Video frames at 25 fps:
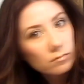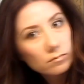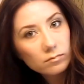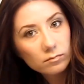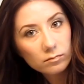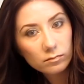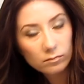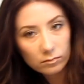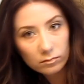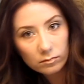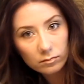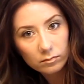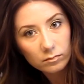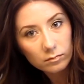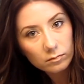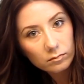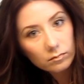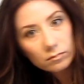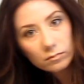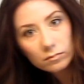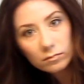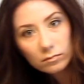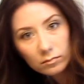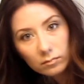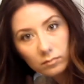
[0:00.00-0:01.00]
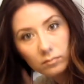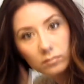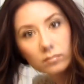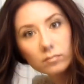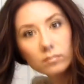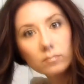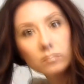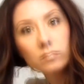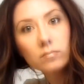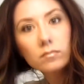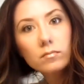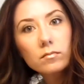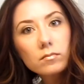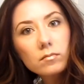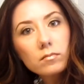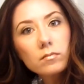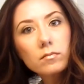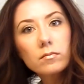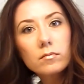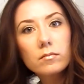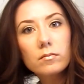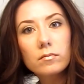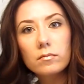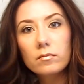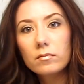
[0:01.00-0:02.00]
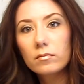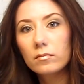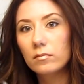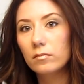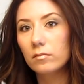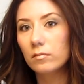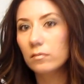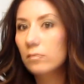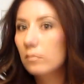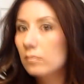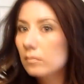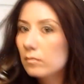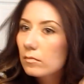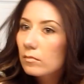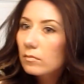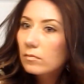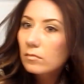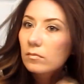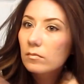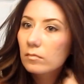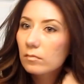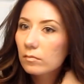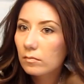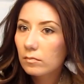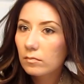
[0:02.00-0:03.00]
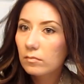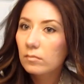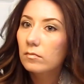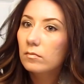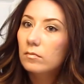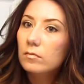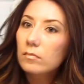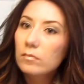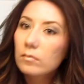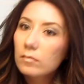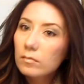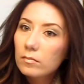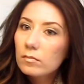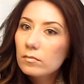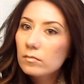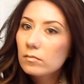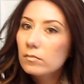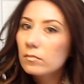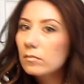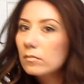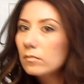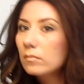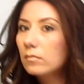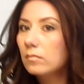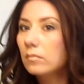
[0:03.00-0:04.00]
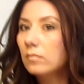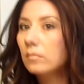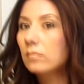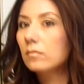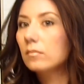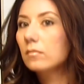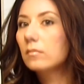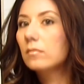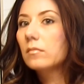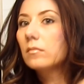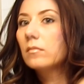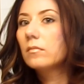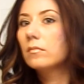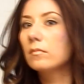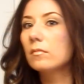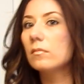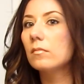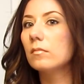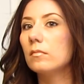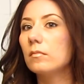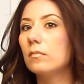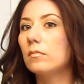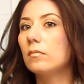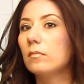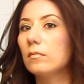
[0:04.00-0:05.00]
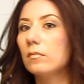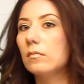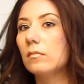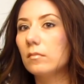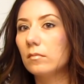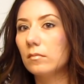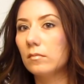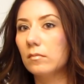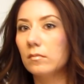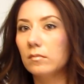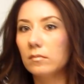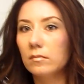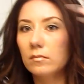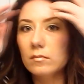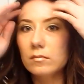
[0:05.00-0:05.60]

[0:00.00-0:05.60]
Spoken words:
[no speech]